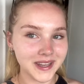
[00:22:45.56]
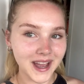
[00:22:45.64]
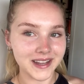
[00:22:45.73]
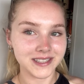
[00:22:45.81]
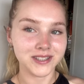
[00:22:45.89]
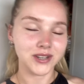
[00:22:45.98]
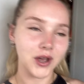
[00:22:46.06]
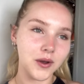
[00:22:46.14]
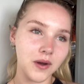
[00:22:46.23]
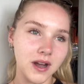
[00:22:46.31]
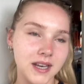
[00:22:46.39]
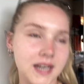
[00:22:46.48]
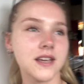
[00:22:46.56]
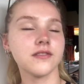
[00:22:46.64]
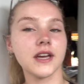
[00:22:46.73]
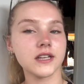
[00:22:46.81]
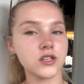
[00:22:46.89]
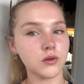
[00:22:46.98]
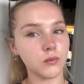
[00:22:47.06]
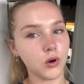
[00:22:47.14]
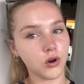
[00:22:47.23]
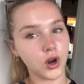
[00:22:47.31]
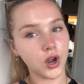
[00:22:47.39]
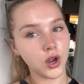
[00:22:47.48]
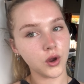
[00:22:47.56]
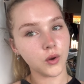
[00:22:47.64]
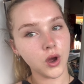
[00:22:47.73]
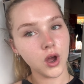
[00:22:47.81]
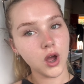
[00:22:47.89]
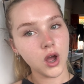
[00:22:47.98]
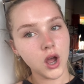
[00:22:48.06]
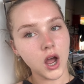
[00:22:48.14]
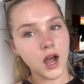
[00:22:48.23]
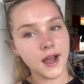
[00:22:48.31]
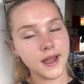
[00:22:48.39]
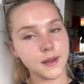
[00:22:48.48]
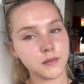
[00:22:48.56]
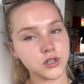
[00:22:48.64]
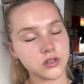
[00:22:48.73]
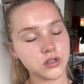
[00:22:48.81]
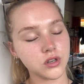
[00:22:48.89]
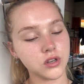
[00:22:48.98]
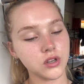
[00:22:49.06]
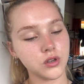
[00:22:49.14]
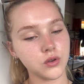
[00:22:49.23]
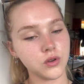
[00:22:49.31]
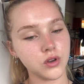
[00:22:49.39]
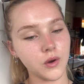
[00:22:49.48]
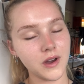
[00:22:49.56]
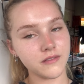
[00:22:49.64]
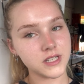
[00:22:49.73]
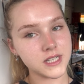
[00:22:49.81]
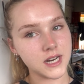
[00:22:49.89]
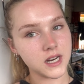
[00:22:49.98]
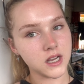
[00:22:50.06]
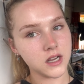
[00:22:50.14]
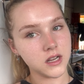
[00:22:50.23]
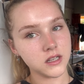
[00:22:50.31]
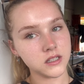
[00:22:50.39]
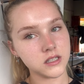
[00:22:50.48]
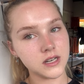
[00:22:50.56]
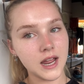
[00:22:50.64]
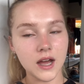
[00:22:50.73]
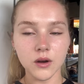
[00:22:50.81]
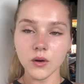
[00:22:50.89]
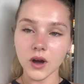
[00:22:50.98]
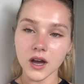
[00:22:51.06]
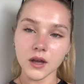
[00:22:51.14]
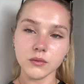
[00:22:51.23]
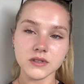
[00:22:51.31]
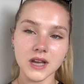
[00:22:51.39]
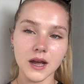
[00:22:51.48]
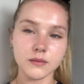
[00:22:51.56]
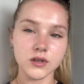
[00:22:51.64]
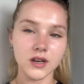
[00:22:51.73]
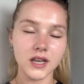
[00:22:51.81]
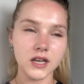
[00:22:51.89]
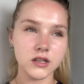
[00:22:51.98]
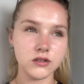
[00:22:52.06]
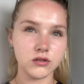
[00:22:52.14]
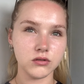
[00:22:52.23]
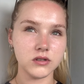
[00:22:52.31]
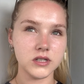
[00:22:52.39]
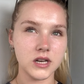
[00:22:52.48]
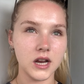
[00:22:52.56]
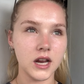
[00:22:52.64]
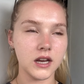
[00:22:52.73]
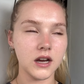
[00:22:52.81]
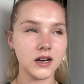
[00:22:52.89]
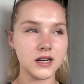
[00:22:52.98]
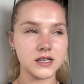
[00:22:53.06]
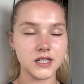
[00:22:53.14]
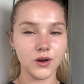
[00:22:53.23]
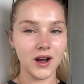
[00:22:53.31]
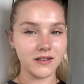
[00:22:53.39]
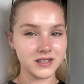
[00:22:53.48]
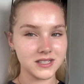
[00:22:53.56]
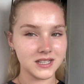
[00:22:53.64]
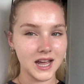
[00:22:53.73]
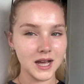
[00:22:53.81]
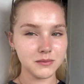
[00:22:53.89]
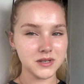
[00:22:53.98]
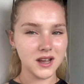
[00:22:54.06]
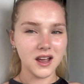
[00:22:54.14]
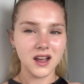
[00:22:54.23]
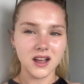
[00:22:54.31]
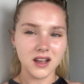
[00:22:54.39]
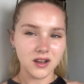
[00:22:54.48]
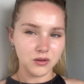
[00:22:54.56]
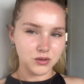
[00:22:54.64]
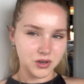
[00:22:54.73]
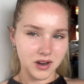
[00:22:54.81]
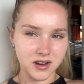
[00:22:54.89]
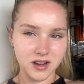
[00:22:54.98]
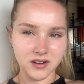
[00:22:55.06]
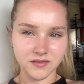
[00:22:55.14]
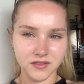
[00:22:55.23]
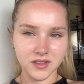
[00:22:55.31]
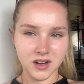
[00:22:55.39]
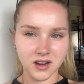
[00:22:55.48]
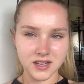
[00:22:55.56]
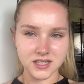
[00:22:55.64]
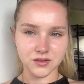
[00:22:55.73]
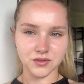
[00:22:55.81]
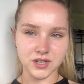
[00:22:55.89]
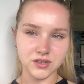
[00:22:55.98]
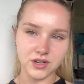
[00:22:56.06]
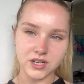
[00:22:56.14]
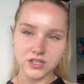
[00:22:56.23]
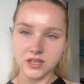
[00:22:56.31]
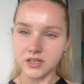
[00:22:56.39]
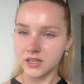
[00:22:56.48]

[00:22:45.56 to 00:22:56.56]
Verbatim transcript: yeah, so I leave here tomorrow. I'm just gonna go out for dinner now. I was absolutely exhausted earlier and I still haven't slept. Also, the lighting's really strange here, the